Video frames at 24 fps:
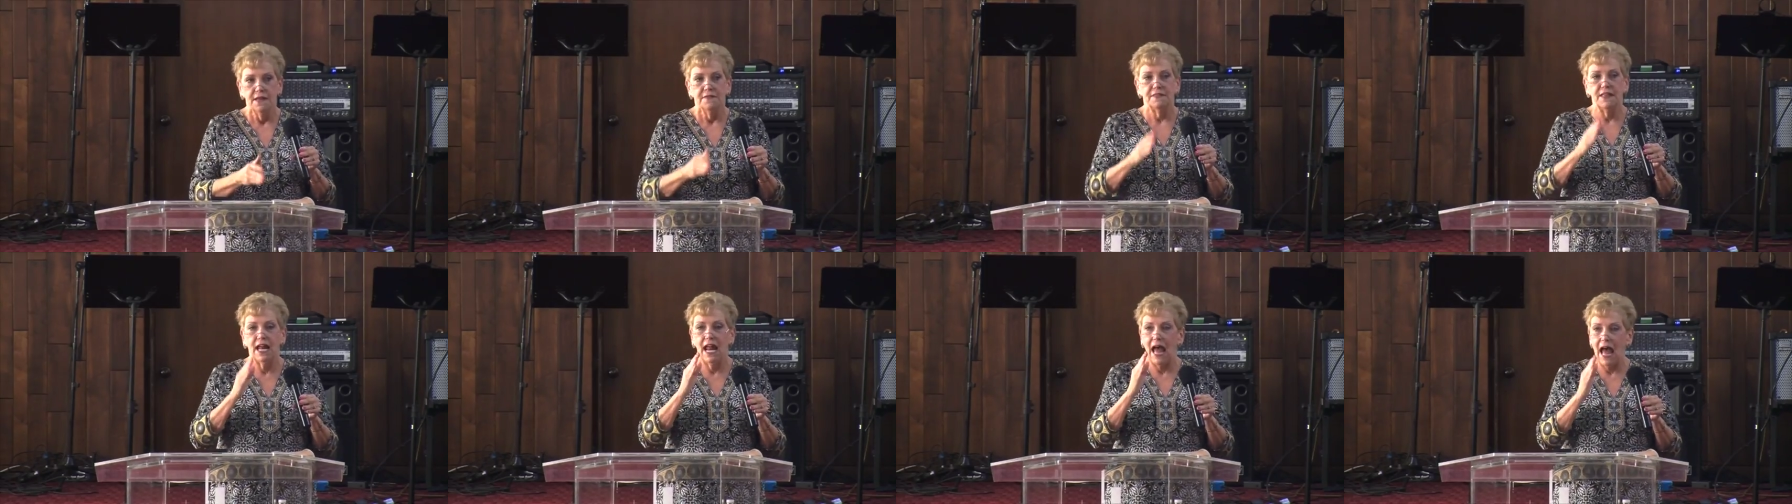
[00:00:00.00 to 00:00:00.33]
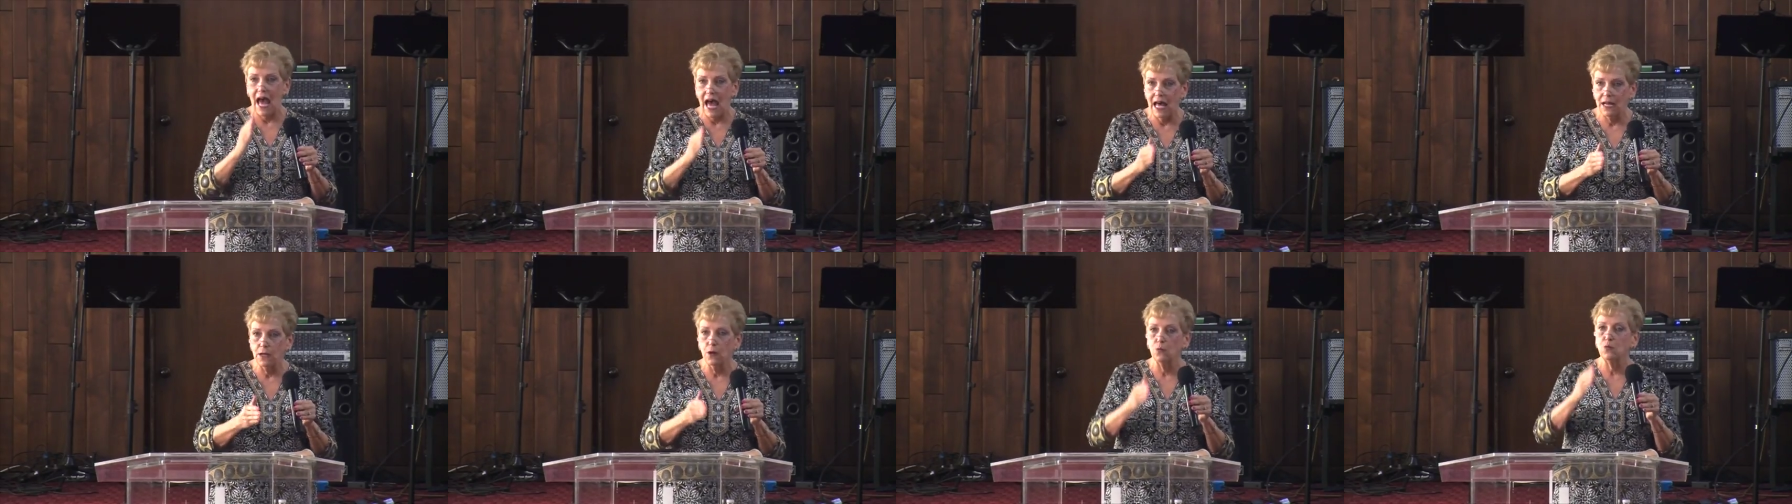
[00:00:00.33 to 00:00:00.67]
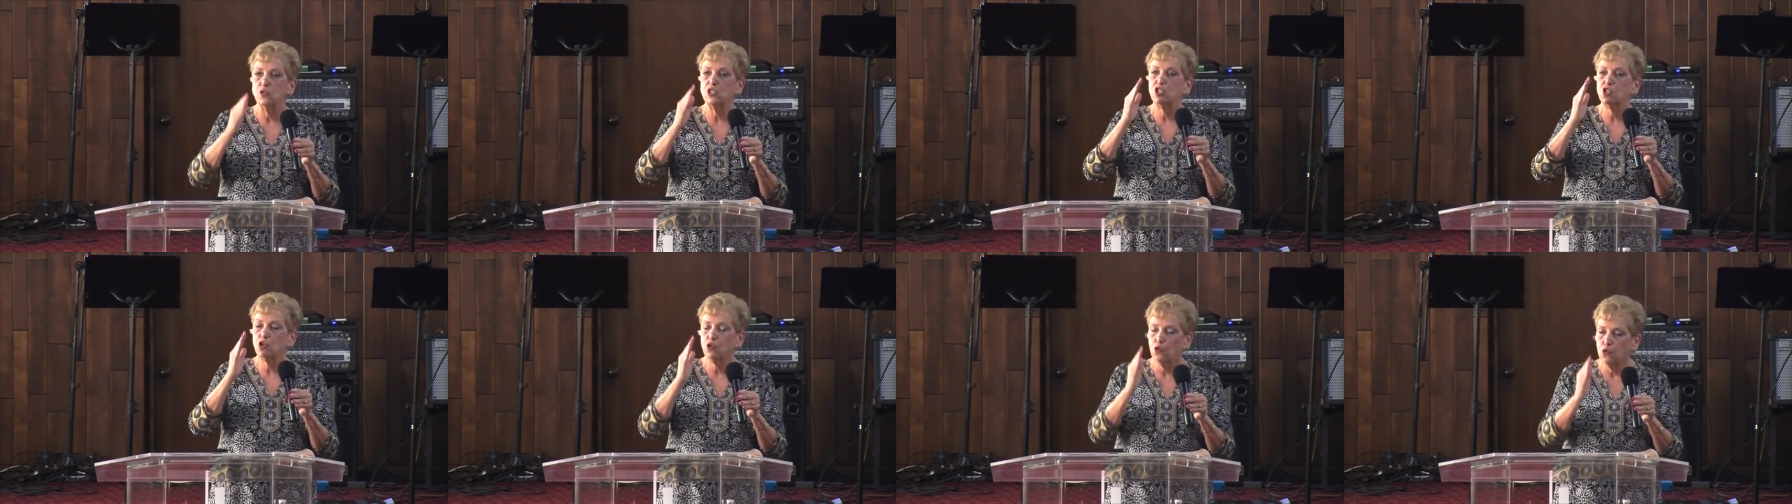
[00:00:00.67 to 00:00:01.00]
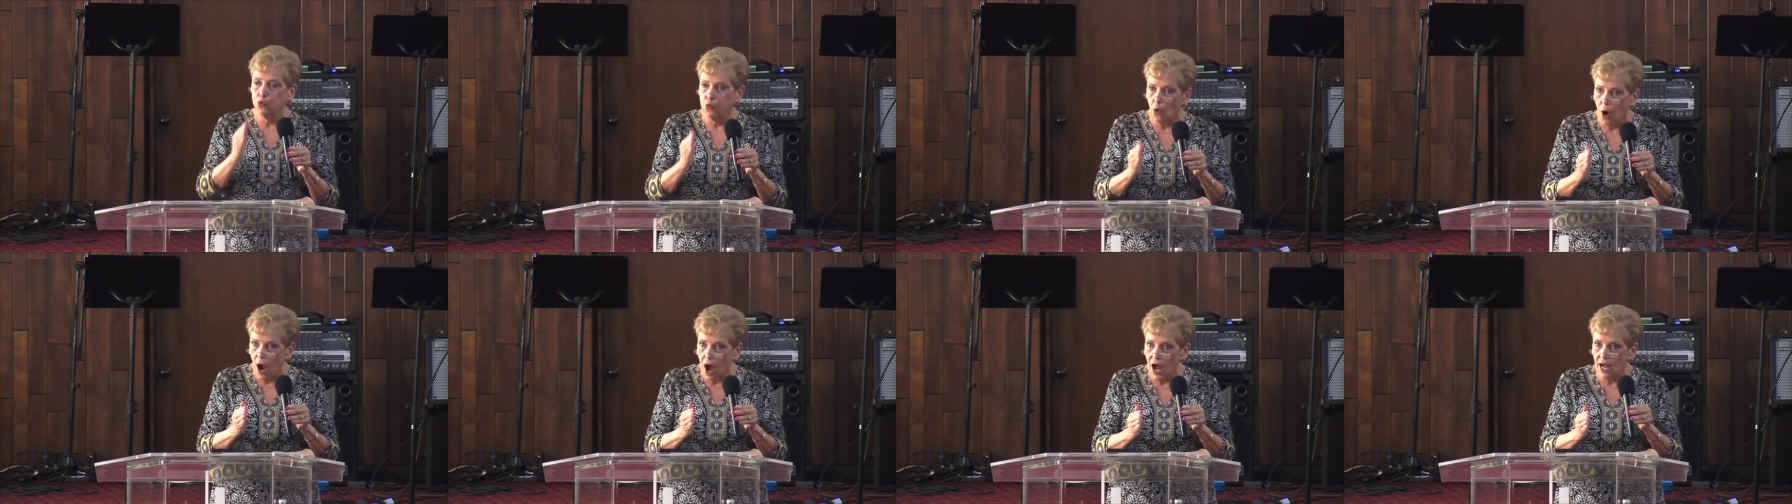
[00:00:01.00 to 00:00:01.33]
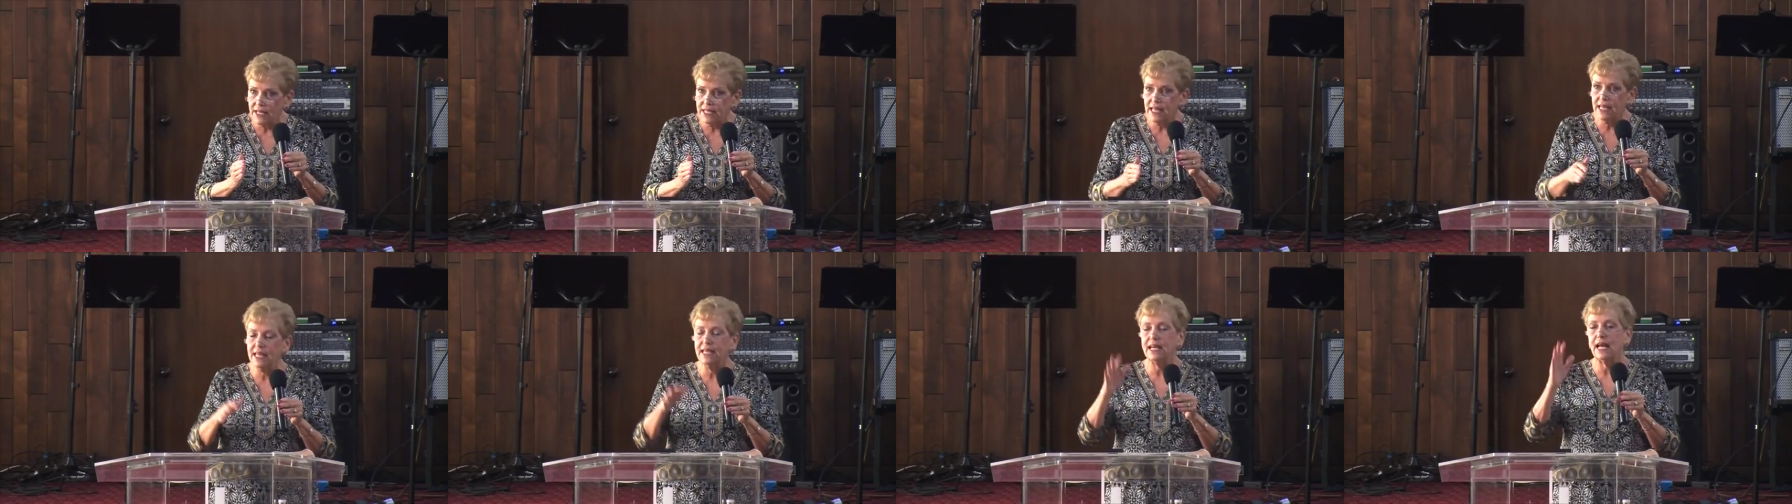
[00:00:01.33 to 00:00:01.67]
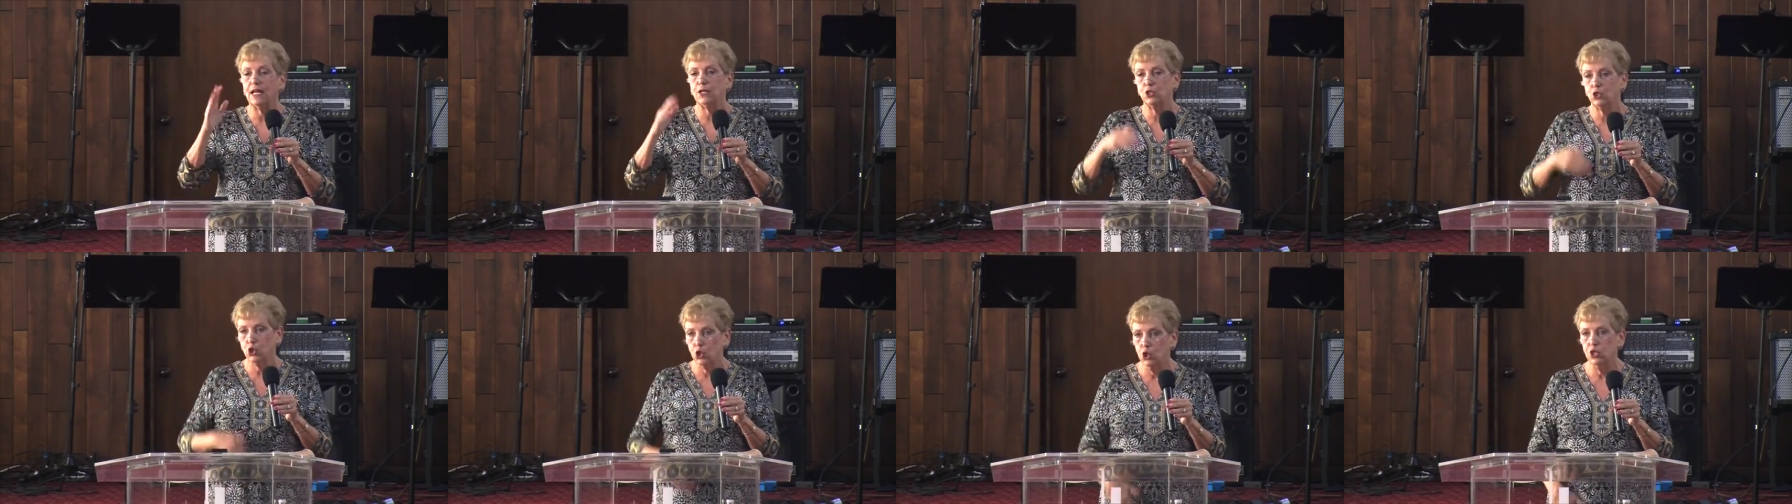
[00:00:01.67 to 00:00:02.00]
that Hannah was crying
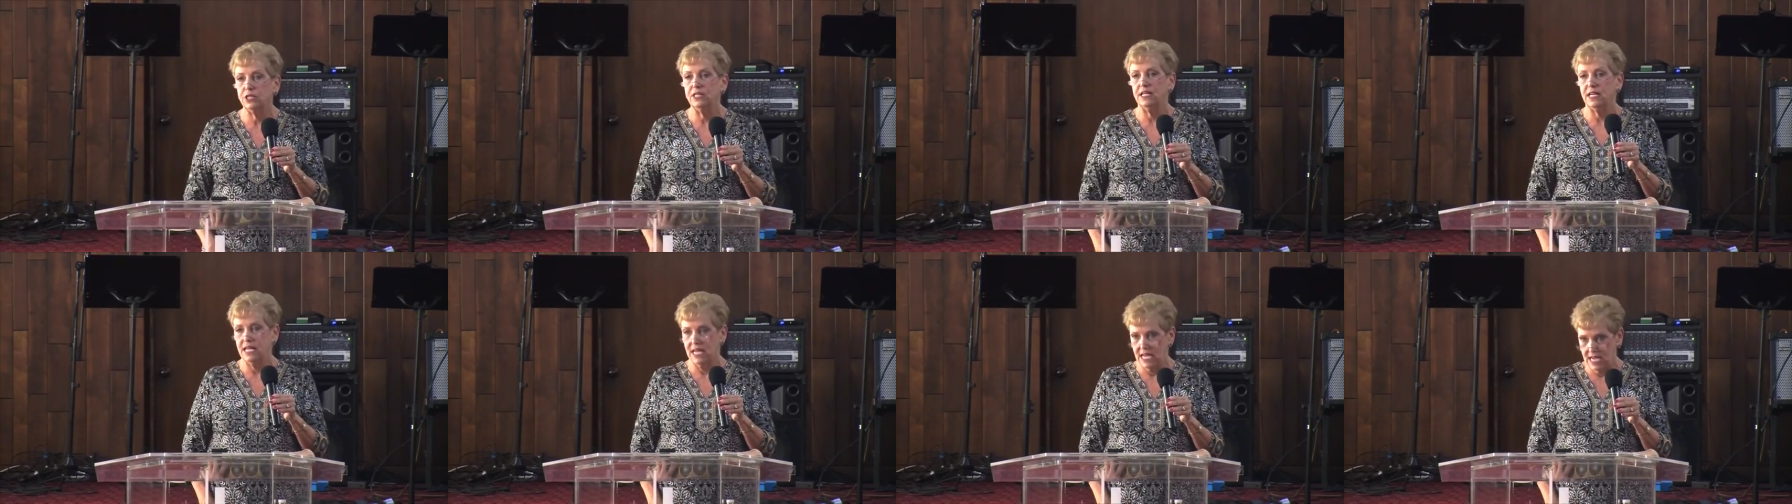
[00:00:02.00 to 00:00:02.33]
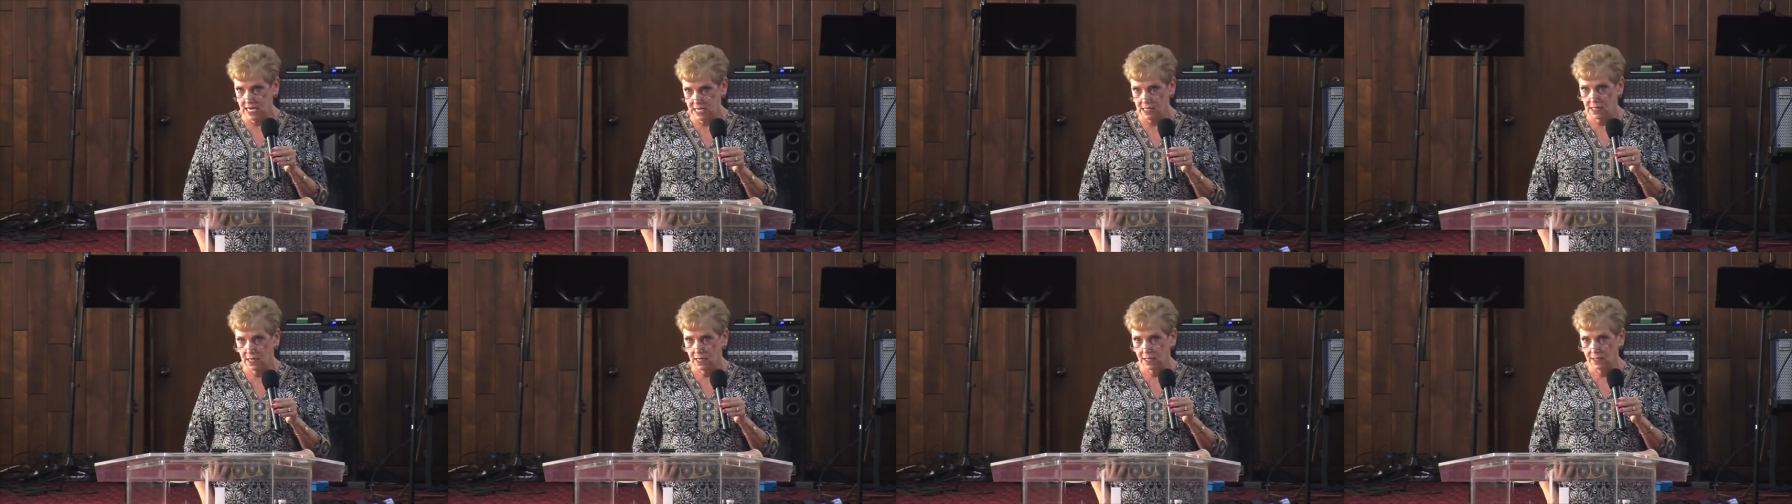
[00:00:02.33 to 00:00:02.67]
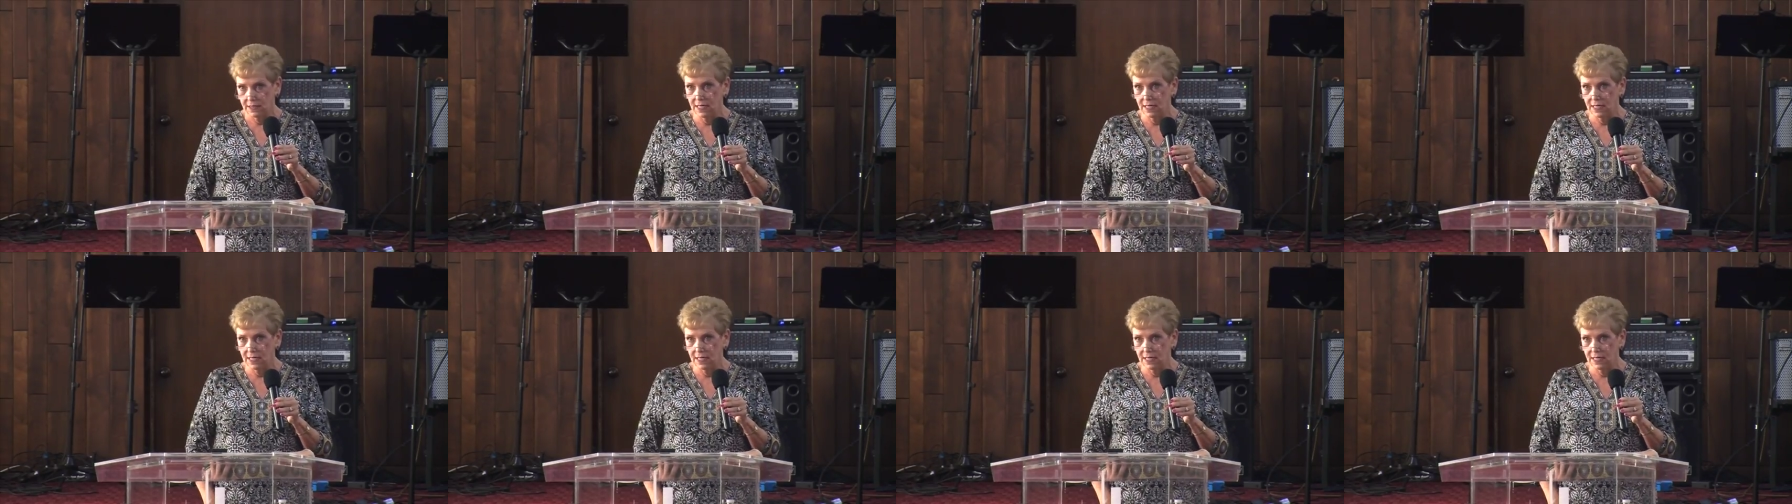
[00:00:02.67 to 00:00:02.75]
and couldn't eat.